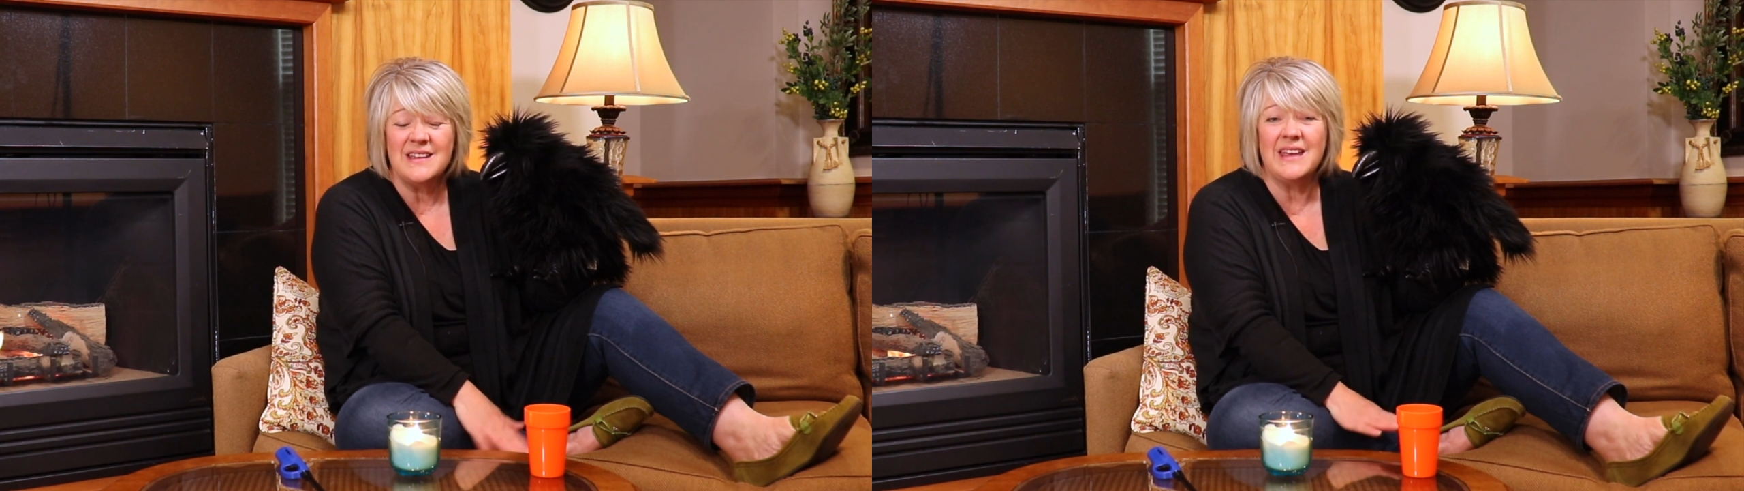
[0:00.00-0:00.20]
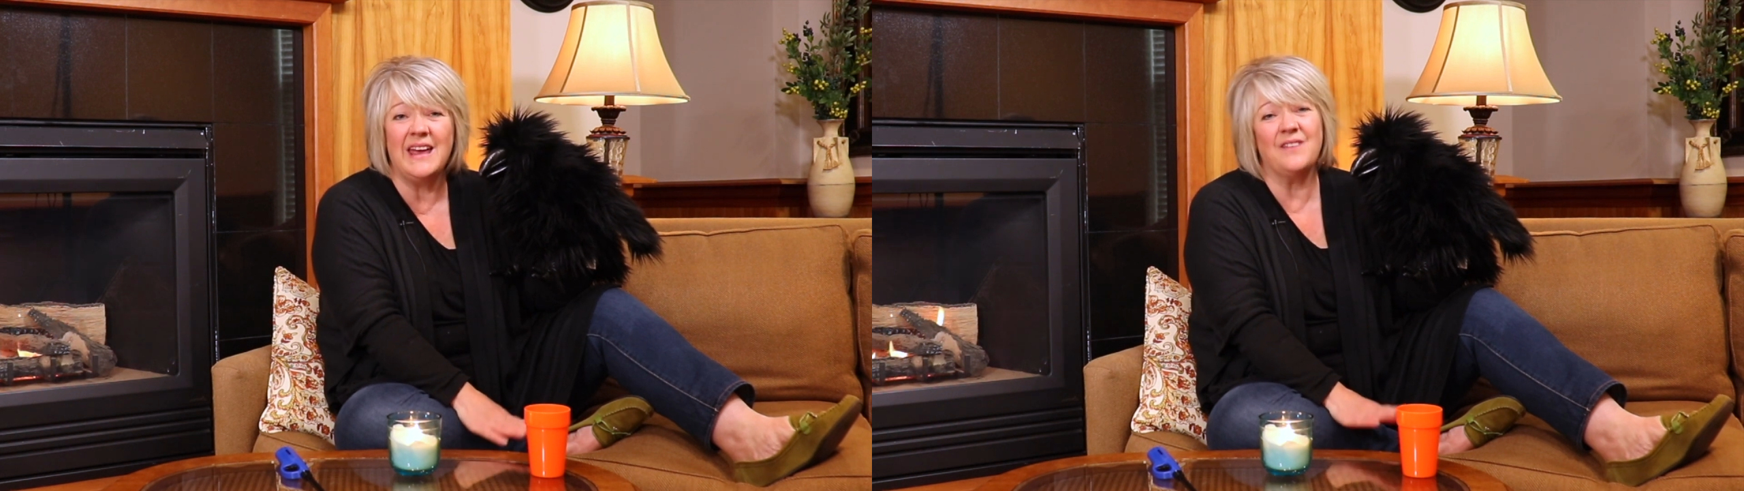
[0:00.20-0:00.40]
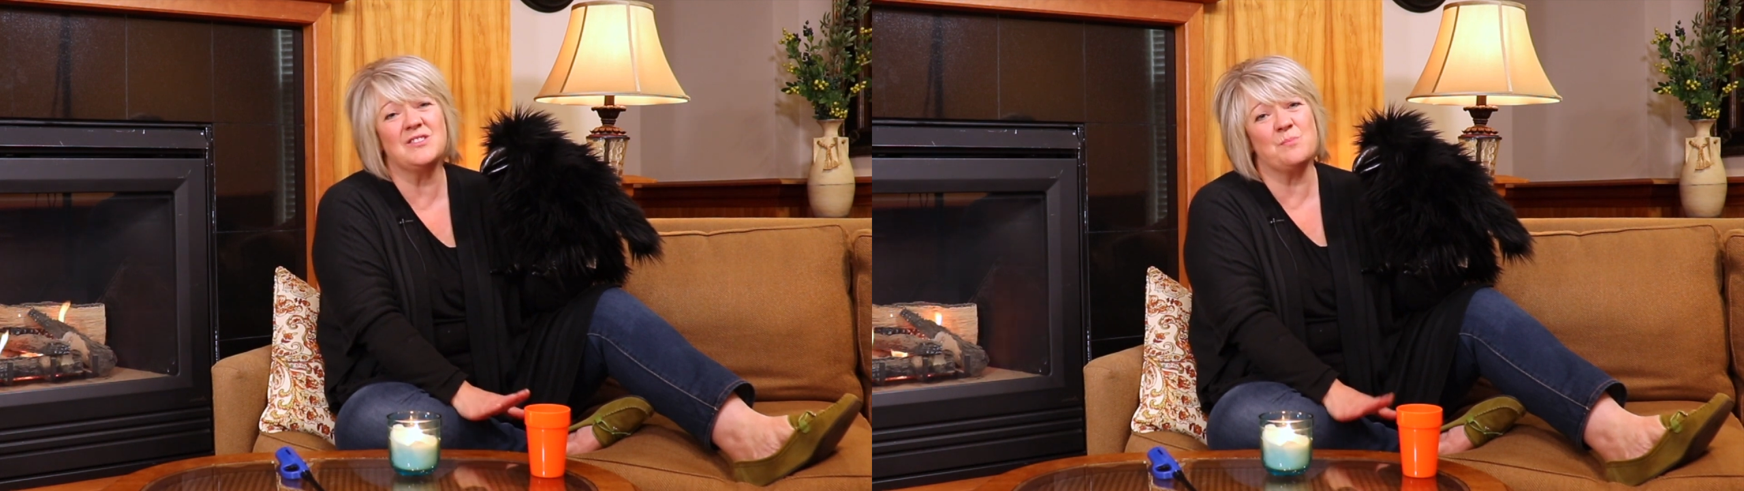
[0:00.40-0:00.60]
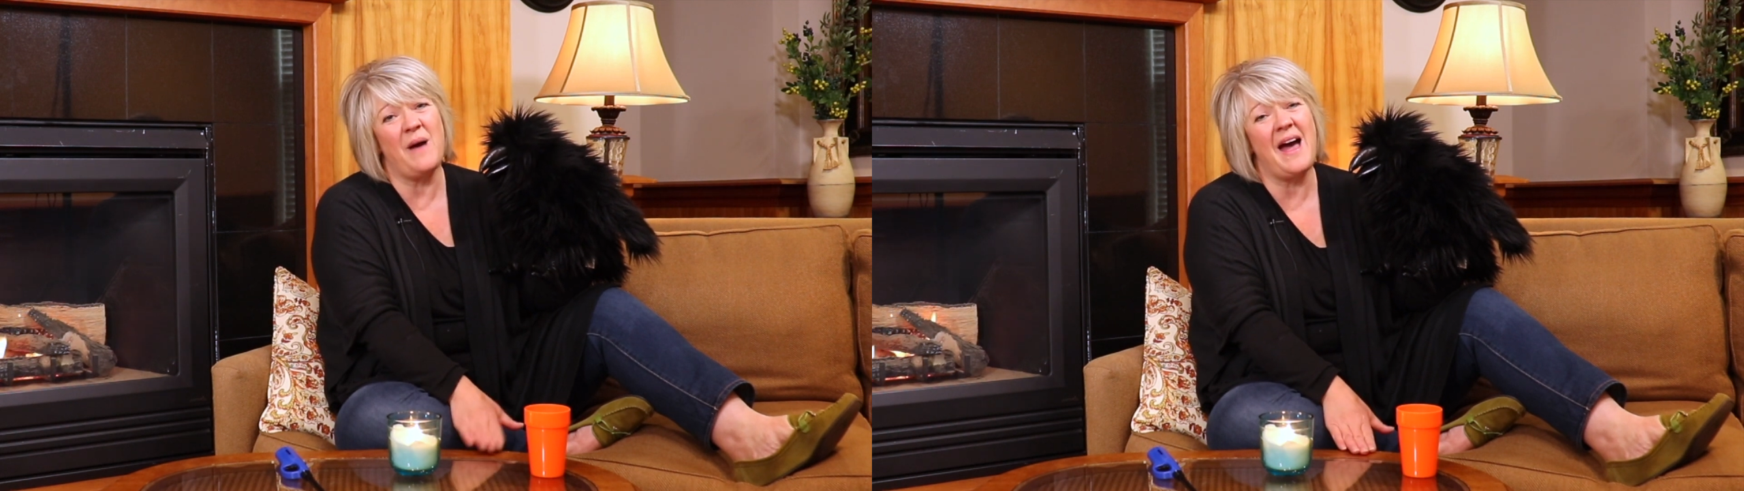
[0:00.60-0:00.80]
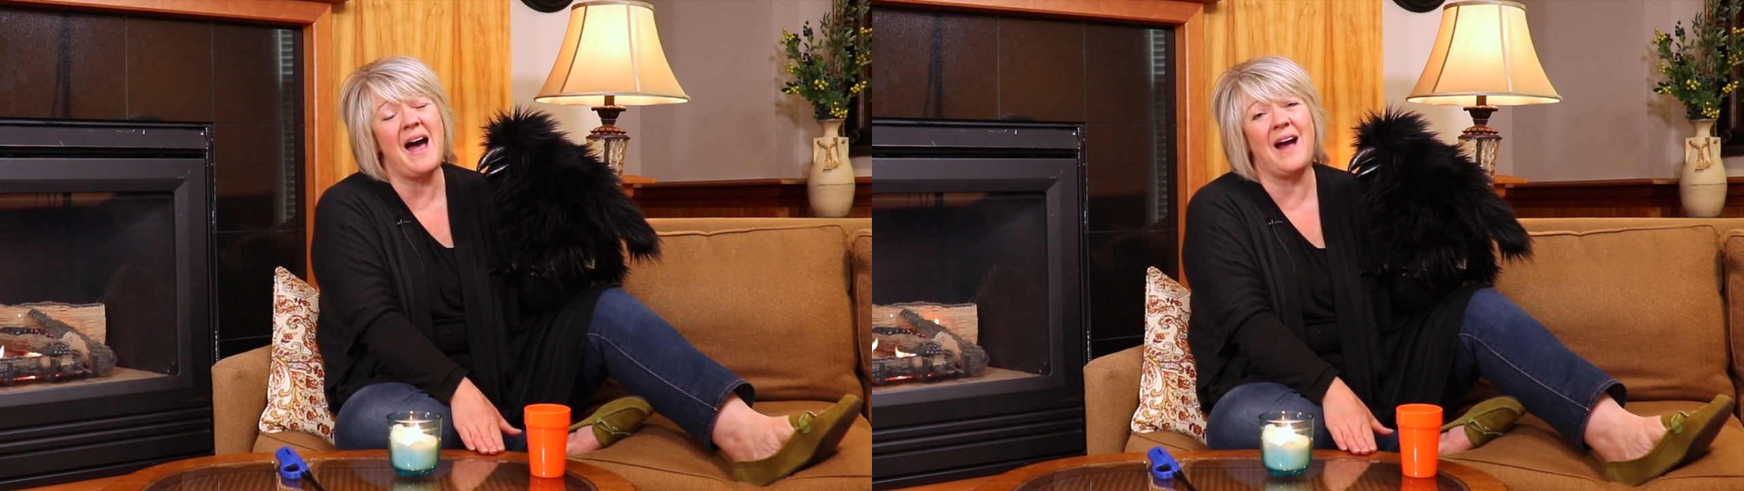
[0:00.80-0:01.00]
gives
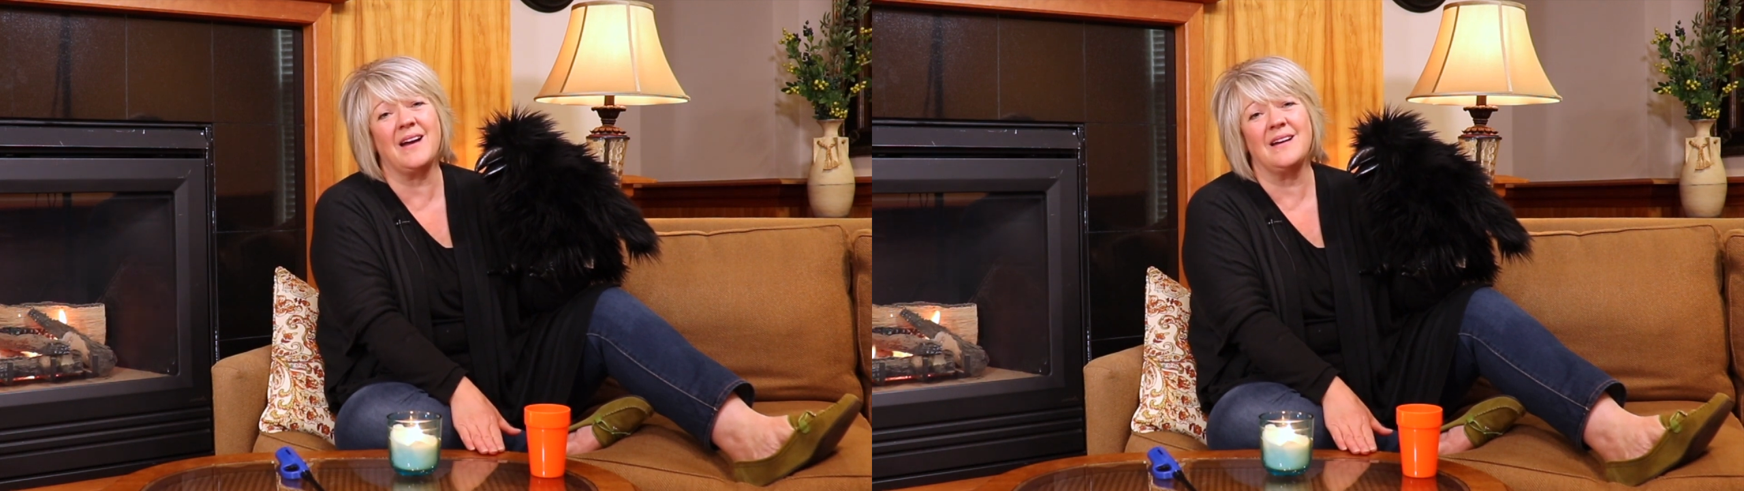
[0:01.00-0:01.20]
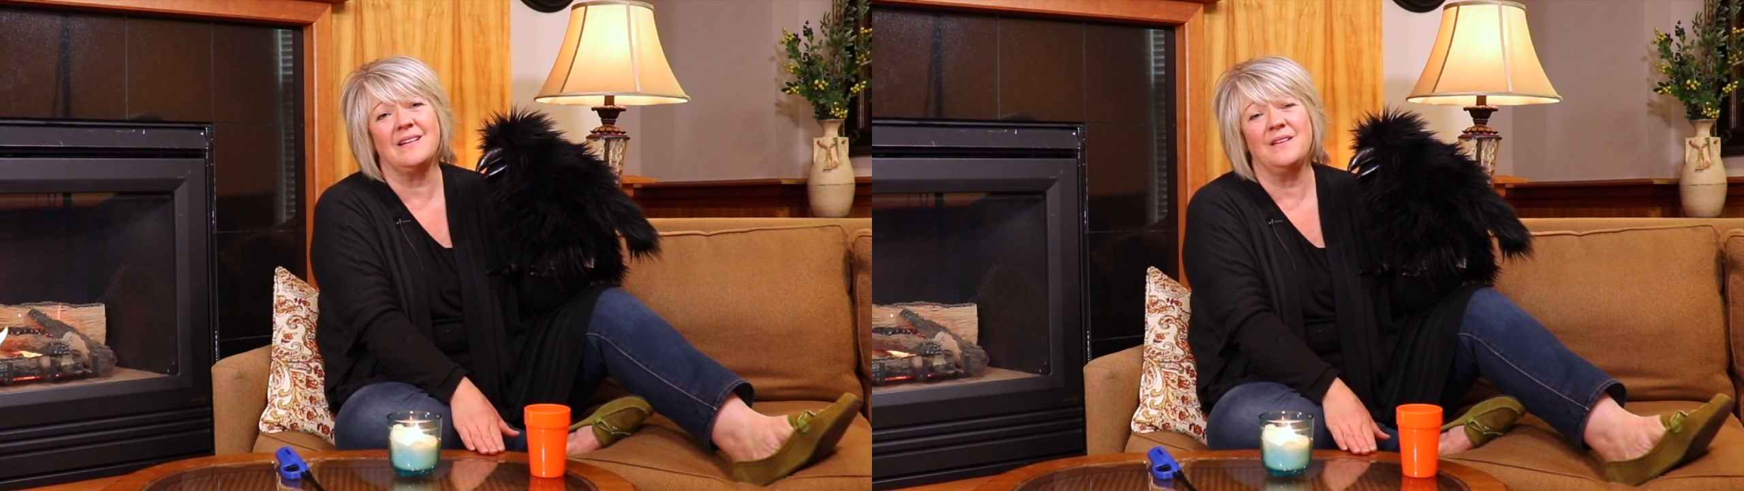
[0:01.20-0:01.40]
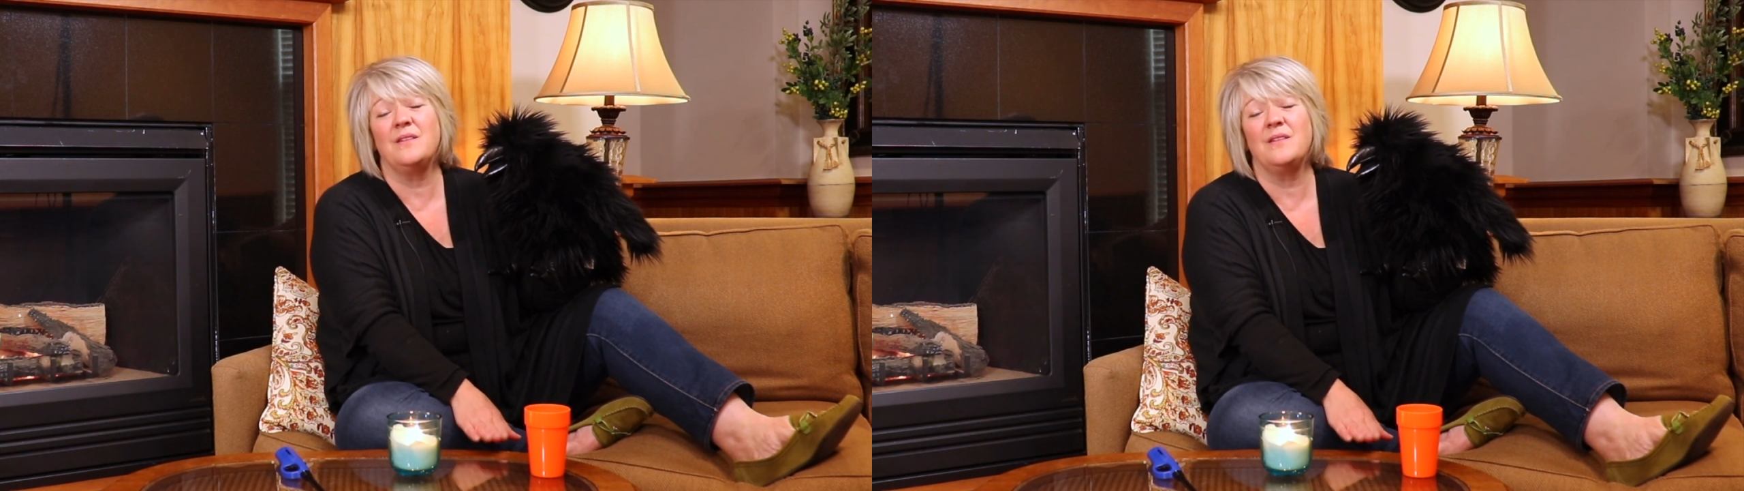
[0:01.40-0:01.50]
back